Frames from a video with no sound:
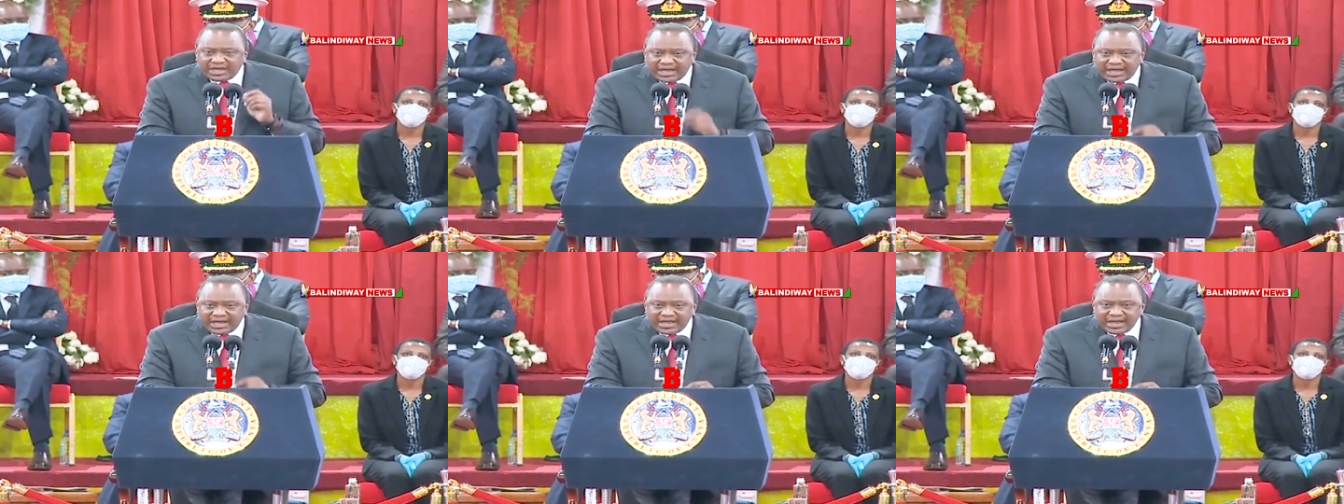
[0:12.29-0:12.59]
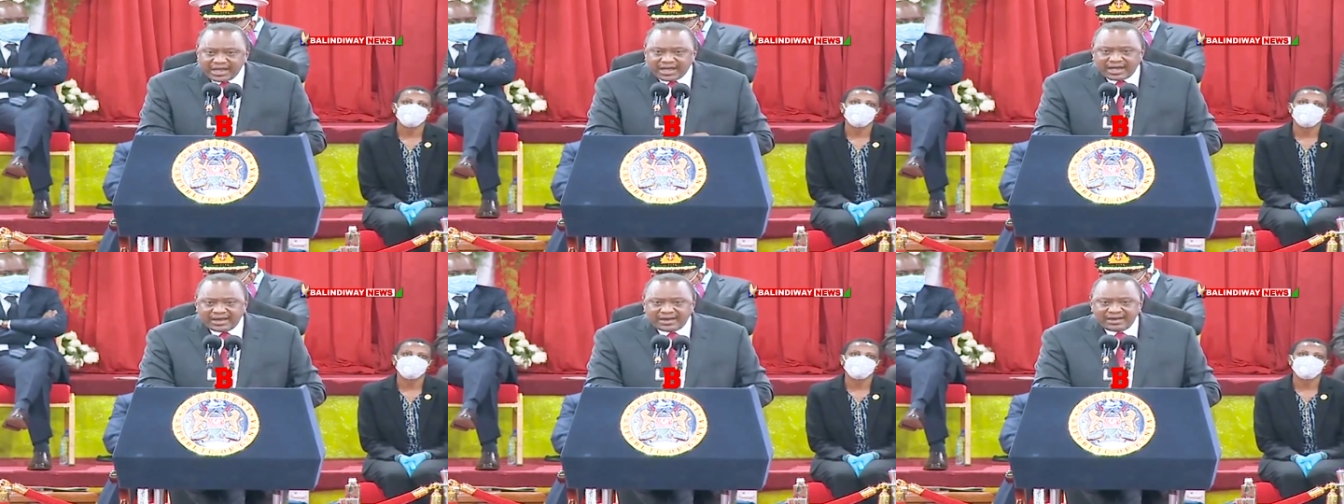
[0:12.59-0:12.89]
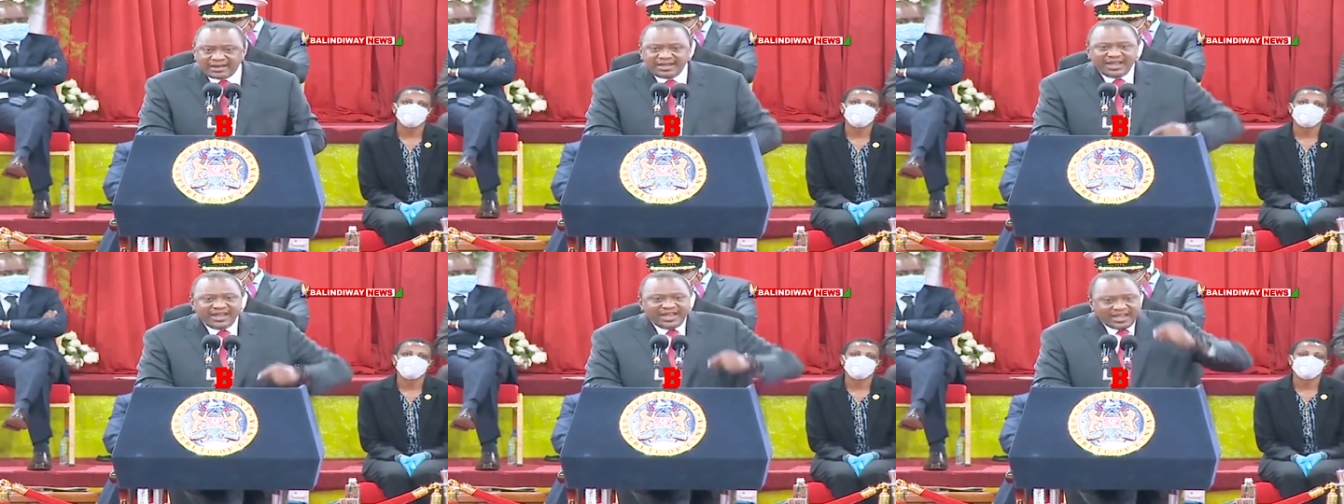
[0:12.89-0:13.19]
Kenyan
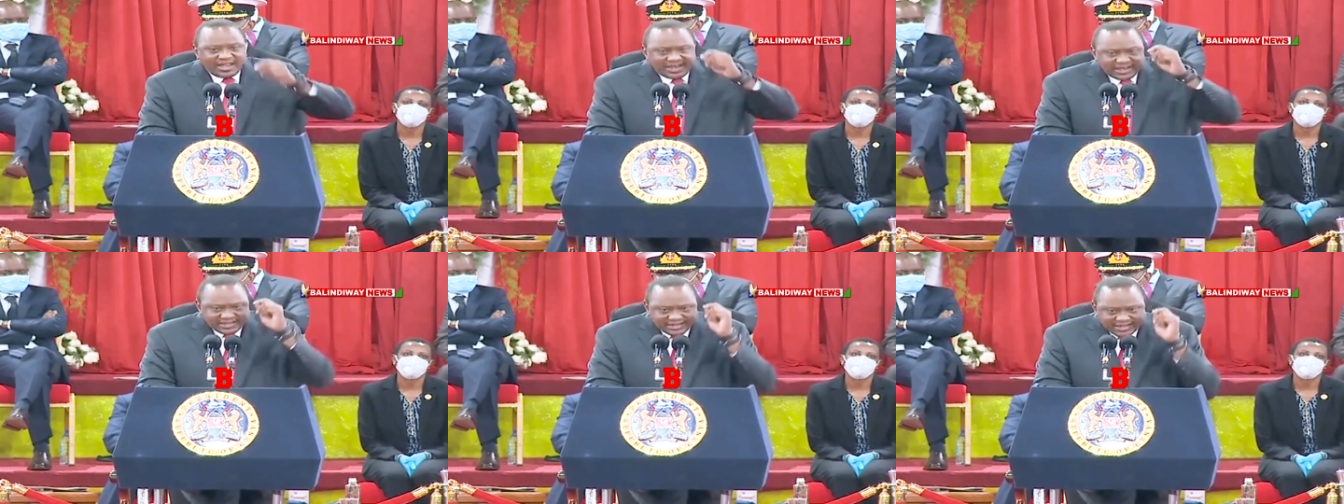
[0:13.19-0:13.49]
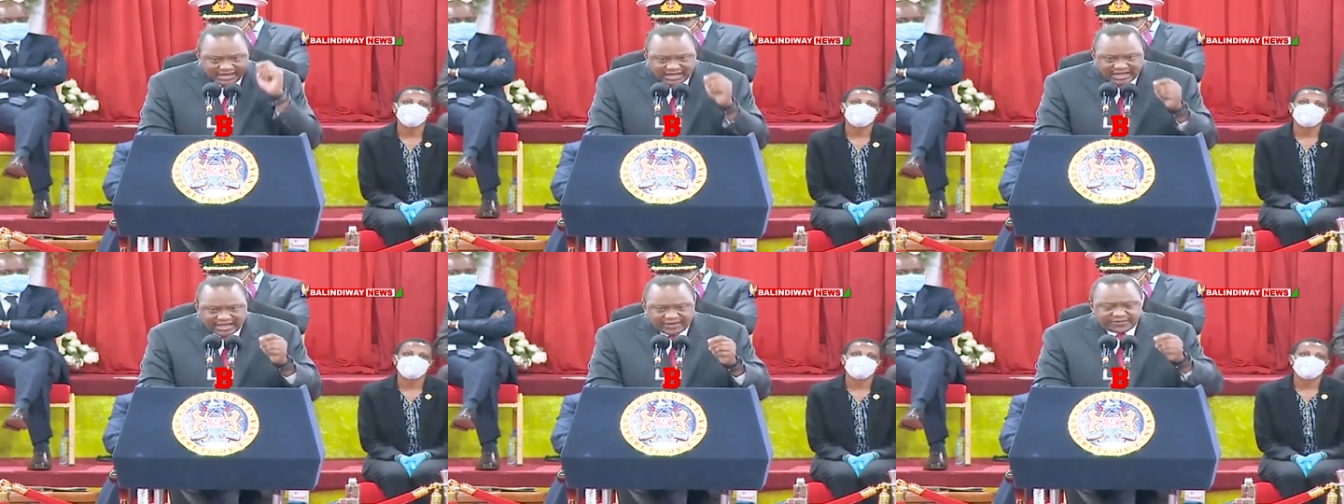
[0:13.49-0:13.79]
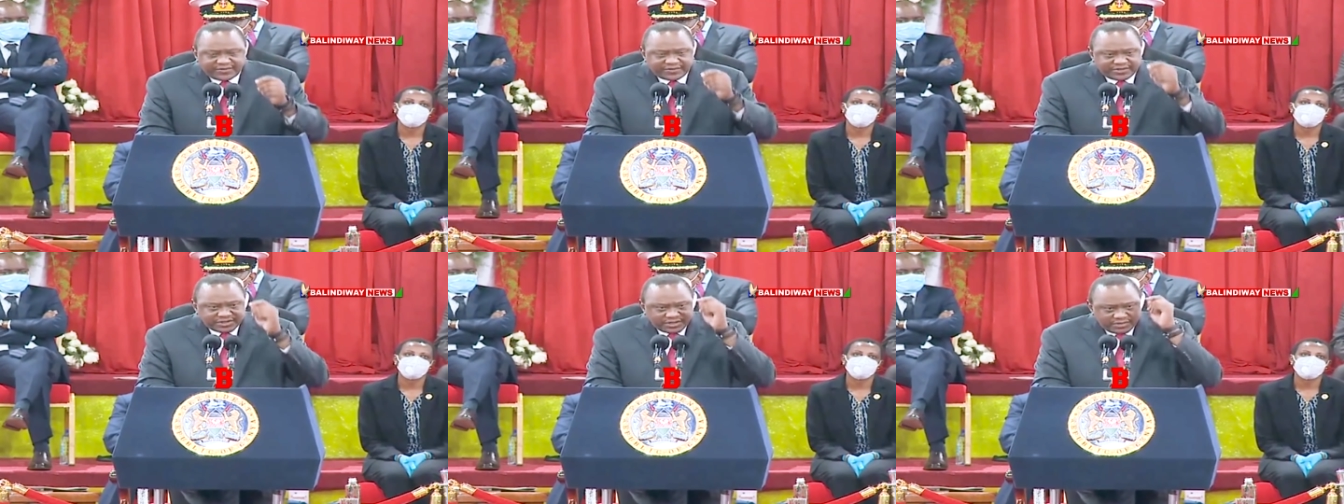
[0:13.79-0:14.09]
is
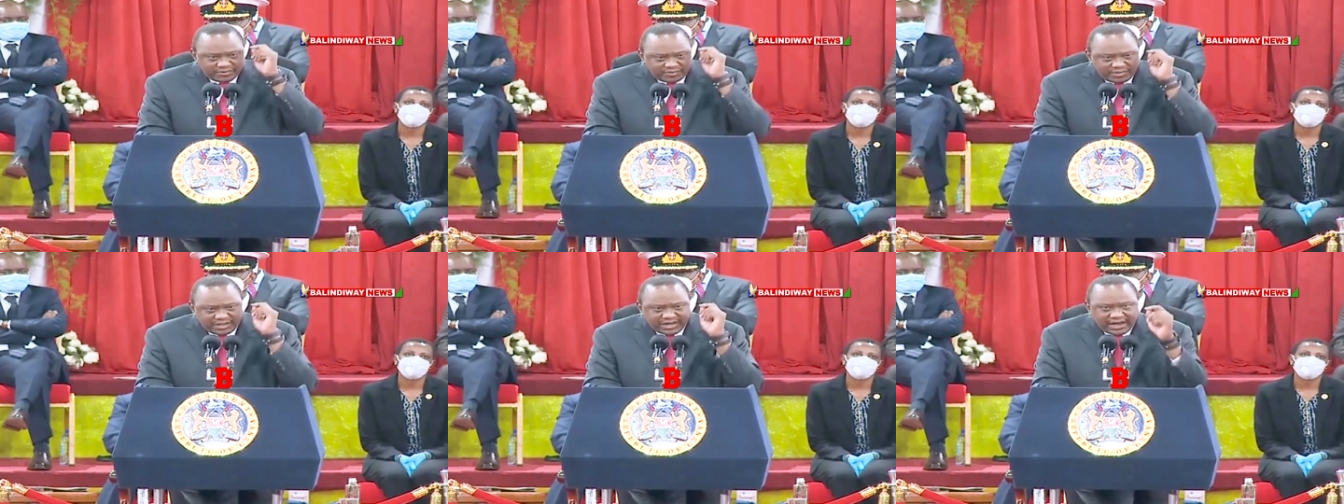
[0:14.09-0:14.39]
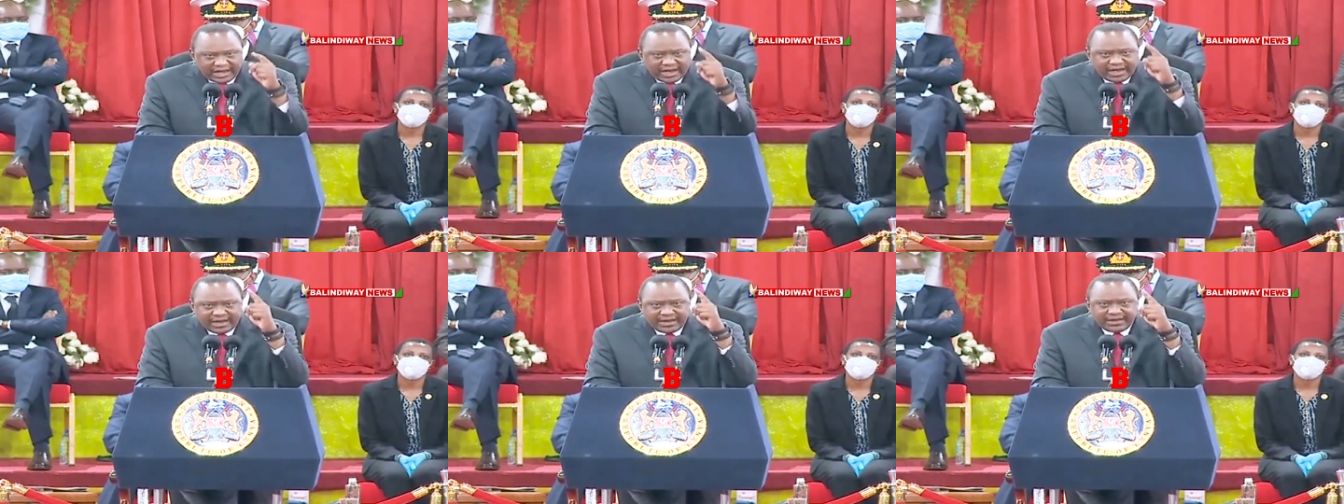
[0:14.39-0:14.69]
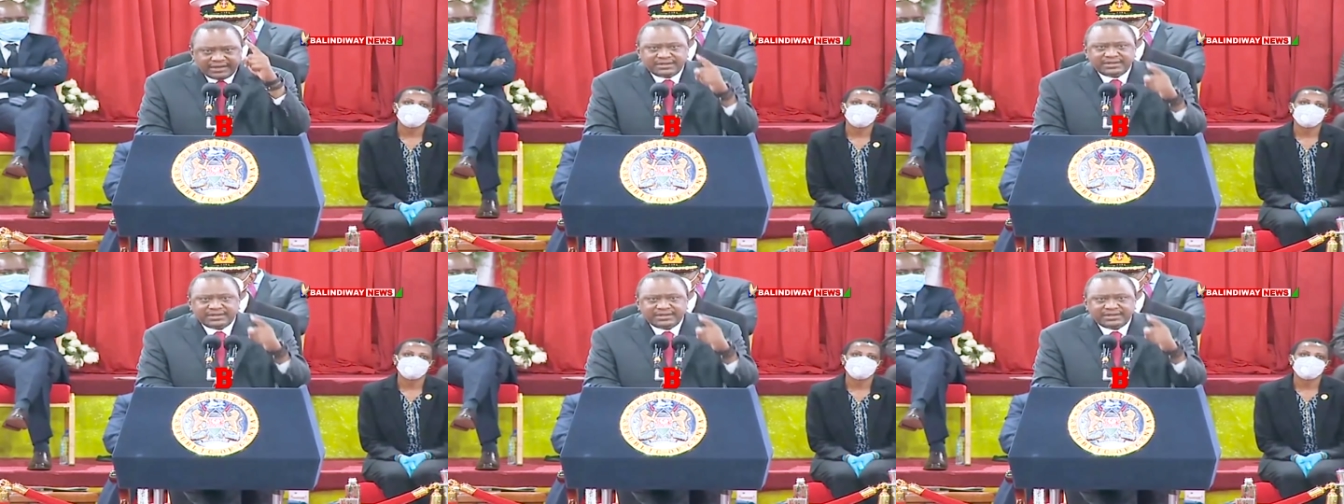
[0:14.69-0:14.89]
left behind.